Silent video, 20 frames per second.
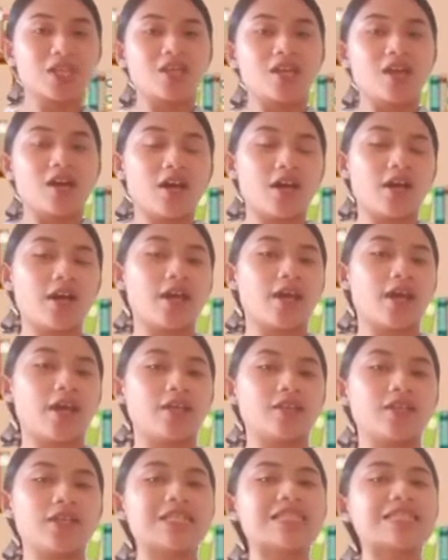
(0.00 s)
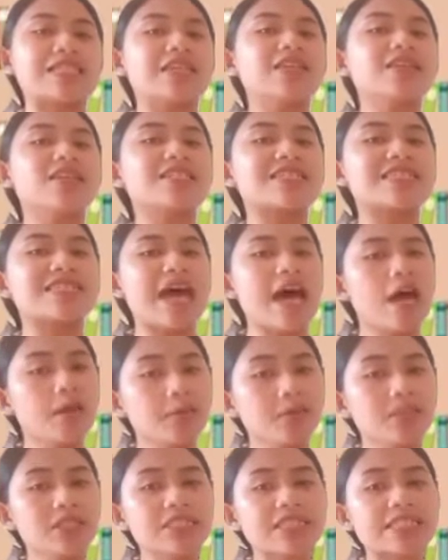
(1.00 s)
And it
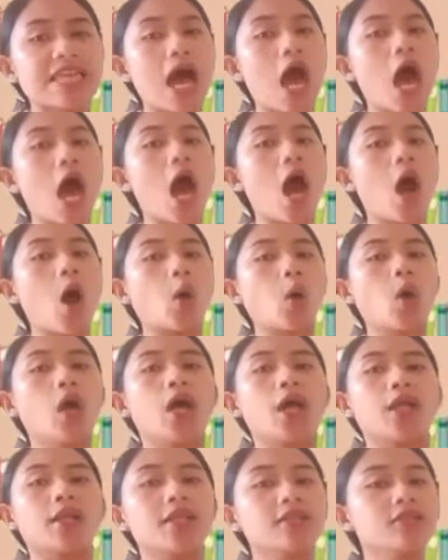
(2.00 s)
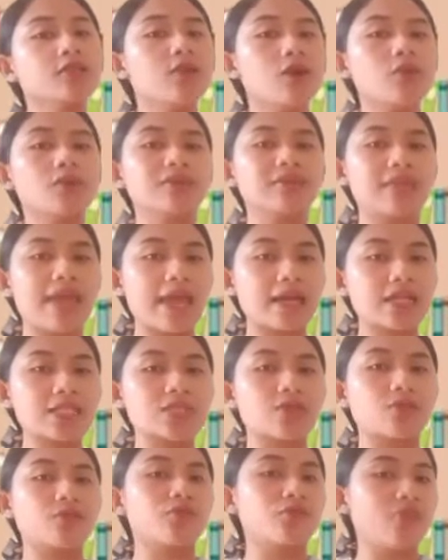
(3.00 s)
examines how literary texts
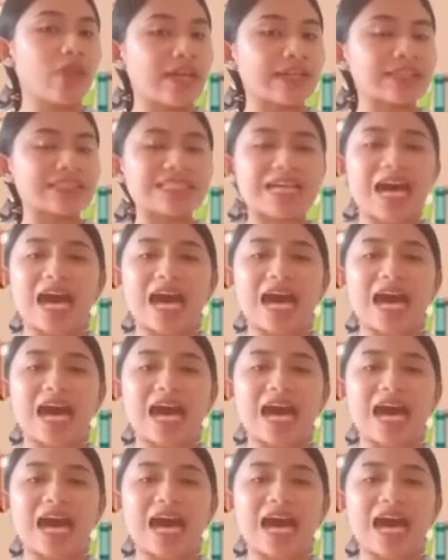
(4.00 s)
reflect the